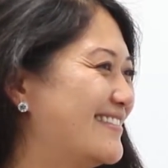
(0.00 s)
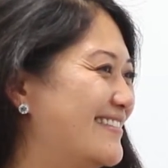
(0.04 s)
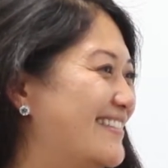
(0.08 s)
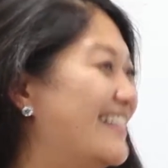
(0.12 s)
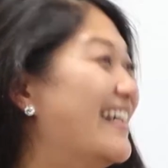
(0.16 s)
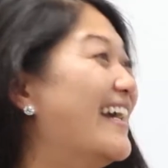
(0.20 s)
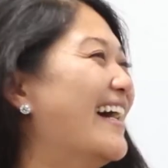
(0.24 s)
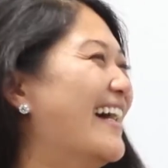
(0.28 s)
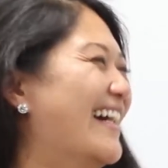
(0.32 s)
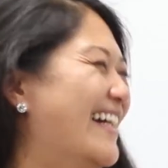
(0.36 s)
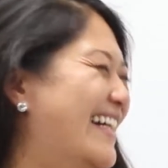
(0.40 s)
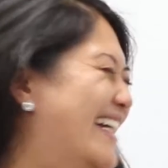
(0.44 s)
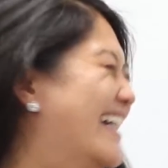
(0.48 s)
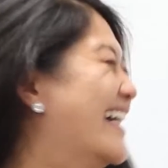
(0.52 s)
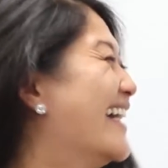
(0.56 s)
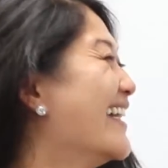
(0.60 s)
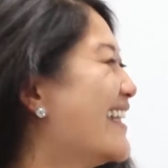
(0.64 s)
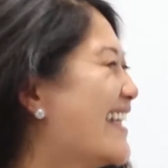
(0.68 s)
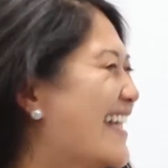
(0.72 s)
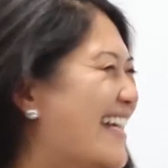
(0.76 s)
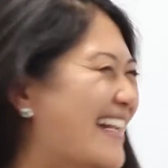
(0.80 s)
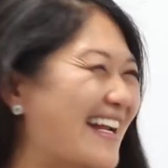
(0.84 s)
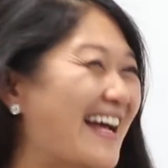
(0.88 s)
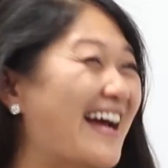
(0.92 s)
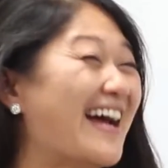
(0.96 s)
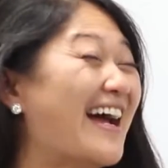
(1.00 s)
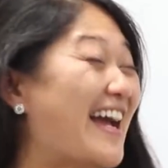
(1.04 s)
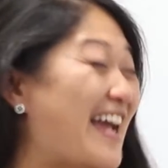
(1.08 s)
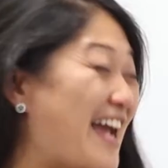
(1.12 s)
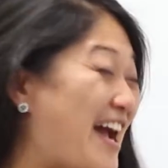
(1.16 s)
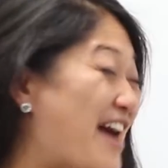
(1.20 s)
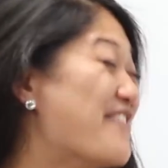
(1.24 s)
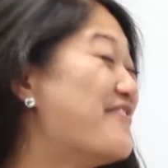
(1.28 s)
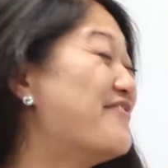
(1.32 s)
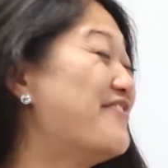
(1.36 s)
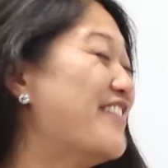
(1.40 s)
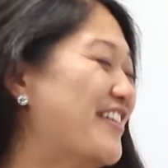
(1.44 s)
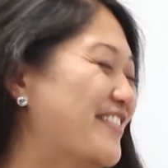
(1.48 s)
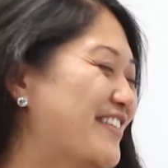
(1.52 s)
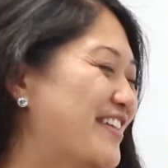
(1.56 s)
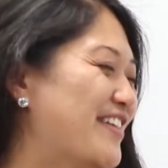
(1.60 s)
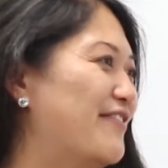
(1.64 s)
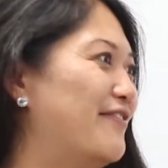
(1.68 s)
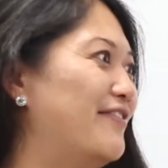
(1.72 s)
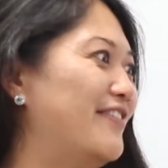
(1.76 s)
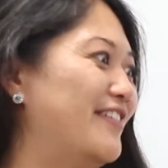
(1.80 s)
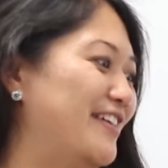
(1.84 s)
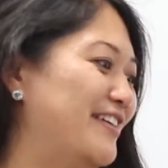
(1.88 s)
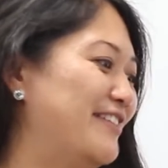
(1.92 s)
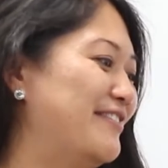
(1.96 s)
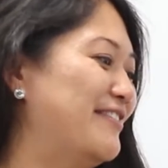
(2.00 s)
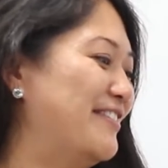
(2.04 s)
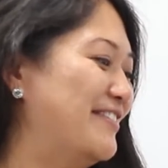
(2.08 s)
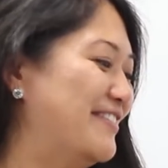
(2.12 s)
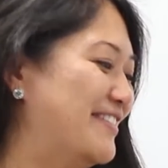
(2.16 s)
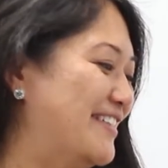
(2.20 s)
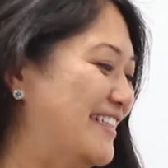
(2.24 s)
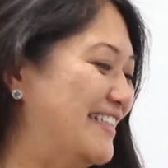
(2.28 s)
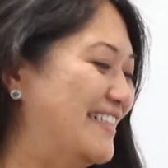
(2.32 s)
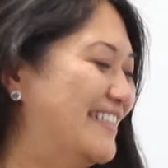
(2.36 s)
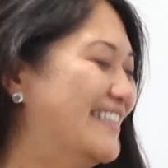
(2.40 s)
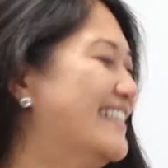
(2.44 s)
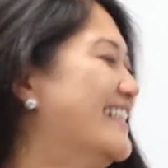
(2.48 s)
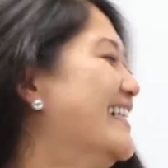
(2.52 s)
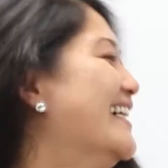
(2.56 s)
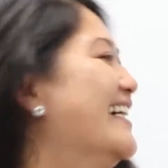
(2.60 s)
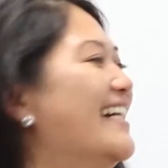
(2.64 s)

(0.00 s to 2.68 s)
Yeah, I have found that very quickly.